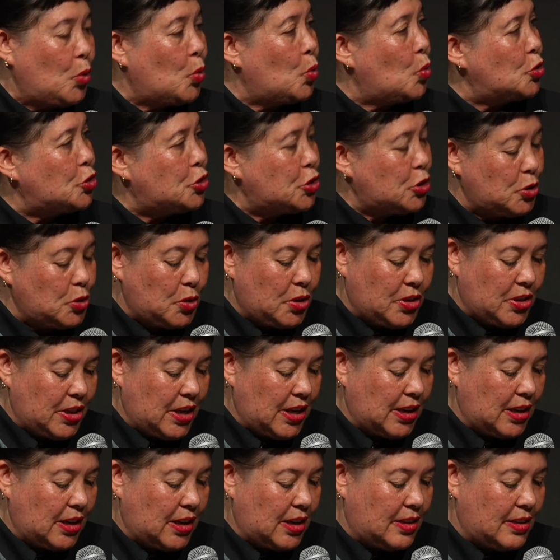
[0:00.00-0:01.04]
or do you
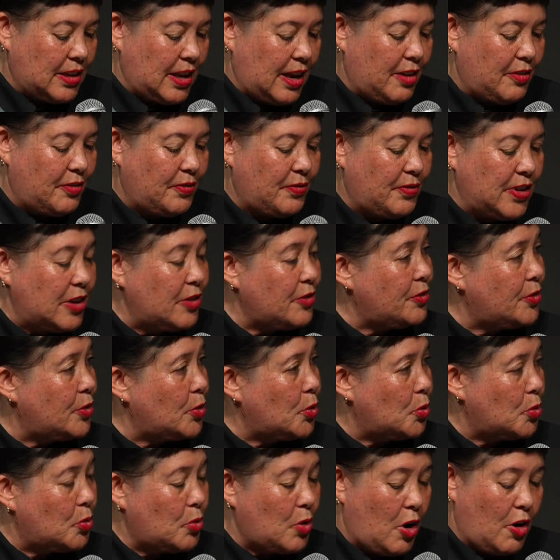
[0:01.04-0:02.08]
think they are
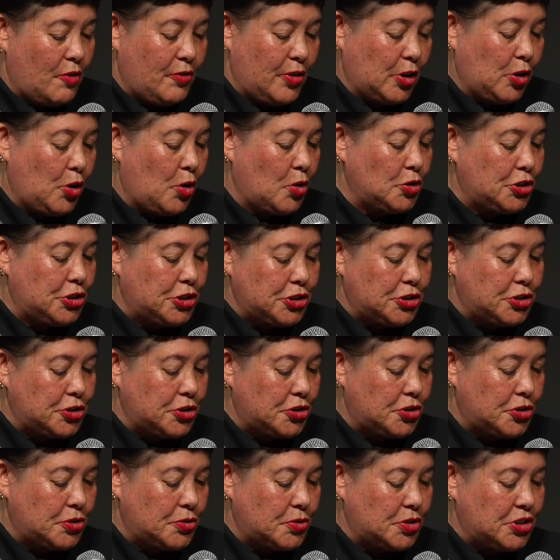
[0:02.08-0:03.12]
fearful of a
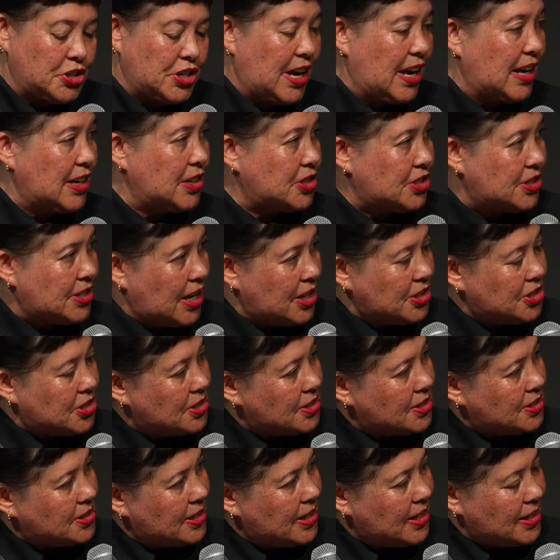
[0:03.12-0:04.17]
constitutional change
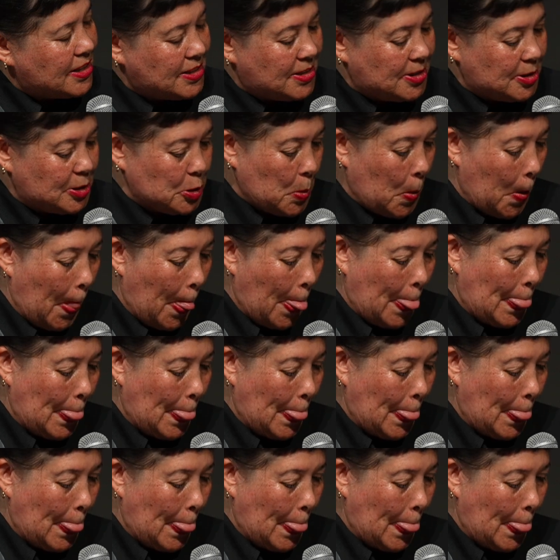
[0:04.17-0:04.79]
such as this?